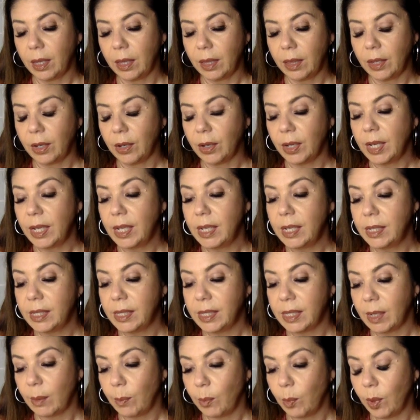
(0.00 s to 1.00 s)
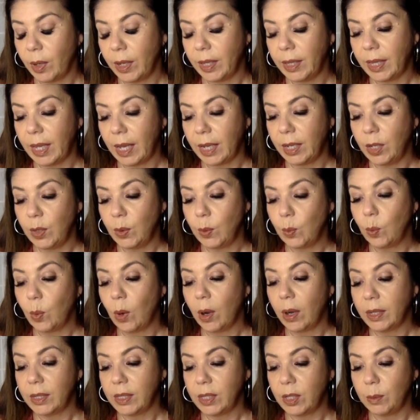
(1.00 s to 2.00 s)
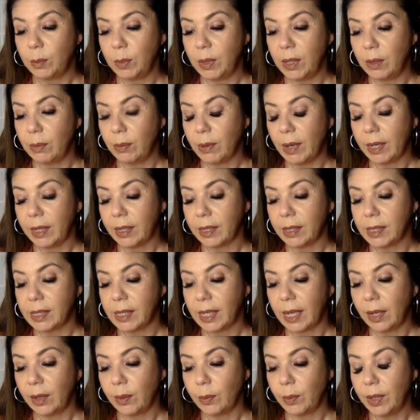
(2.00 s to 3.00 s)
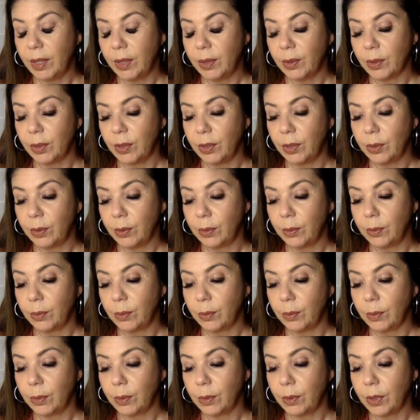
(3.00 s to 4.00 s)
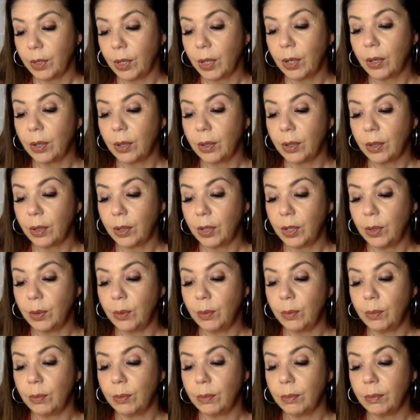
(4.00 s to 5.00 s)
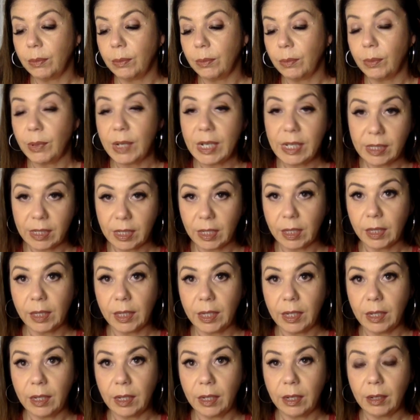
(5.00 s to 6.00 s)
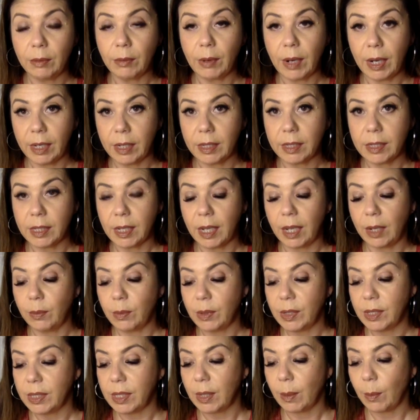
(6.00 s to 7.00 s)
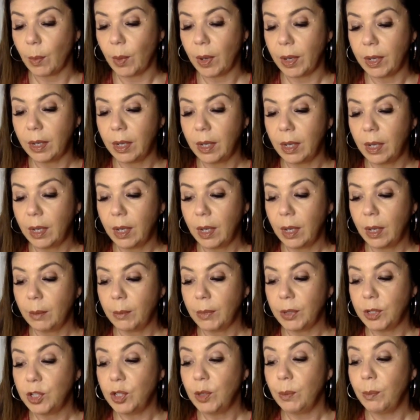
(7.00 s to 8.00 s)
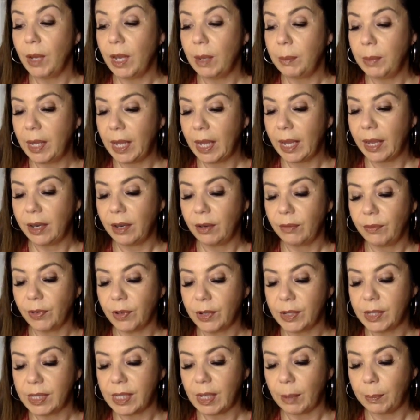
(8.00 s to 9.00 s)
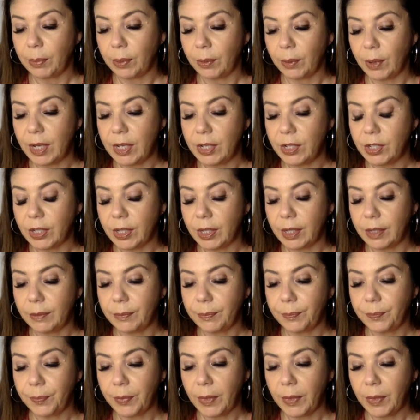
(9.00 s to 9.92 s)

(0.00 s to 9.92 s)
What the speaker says: there is someone that you want to be reconciled with, or you recently reconciled with someone, but you may be headed for a separation.